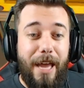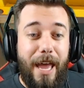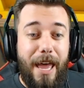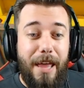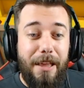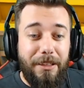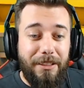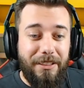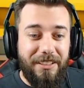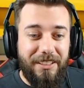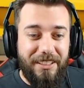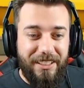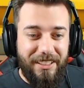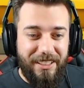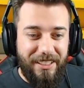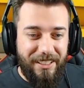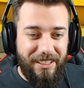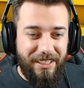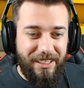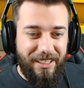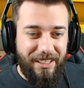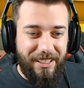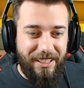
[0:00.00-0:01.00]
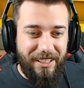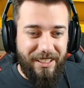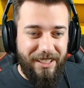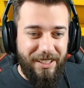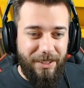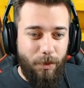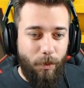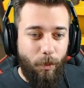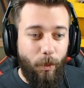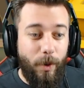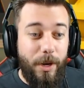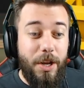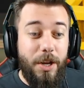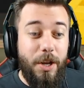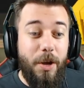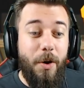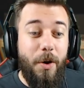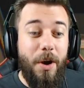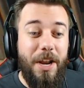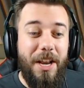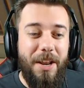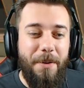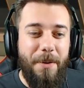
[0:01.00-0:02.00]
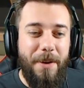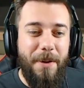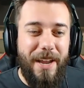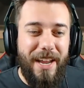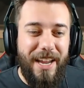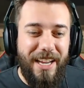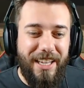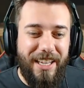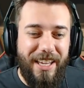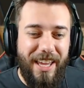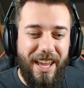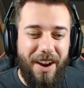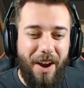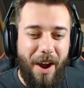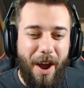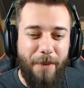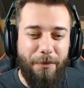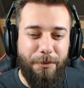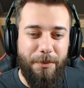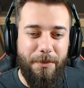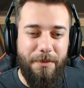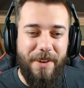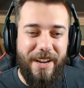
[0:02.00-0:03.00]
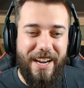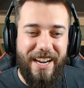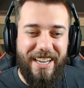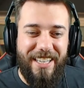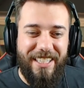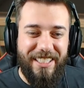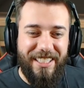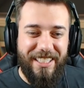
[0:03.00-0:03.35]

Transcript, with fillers: Ah! What are you doing? Get off of me!